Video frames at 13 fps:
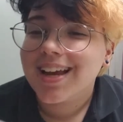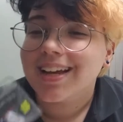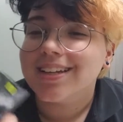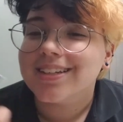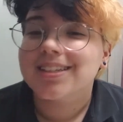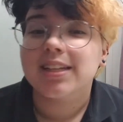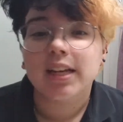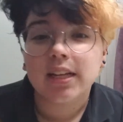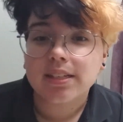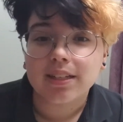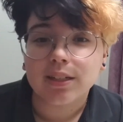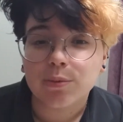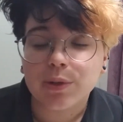end as like a
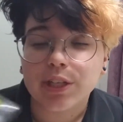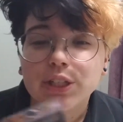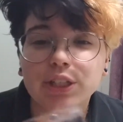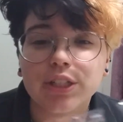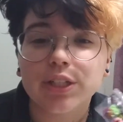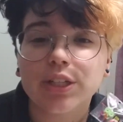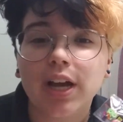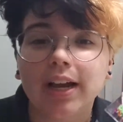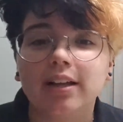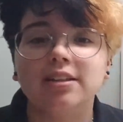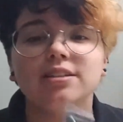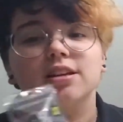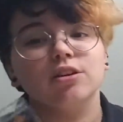celebration. I got
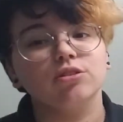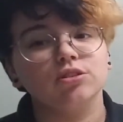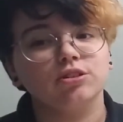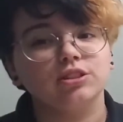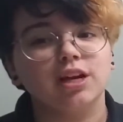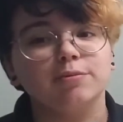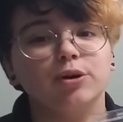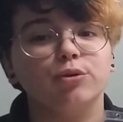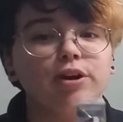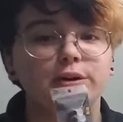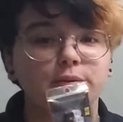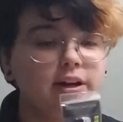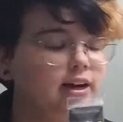these tunnels a long time ago,
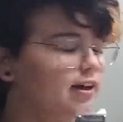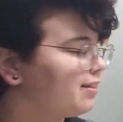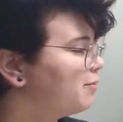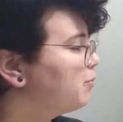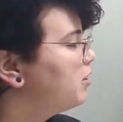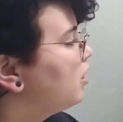right when I got them.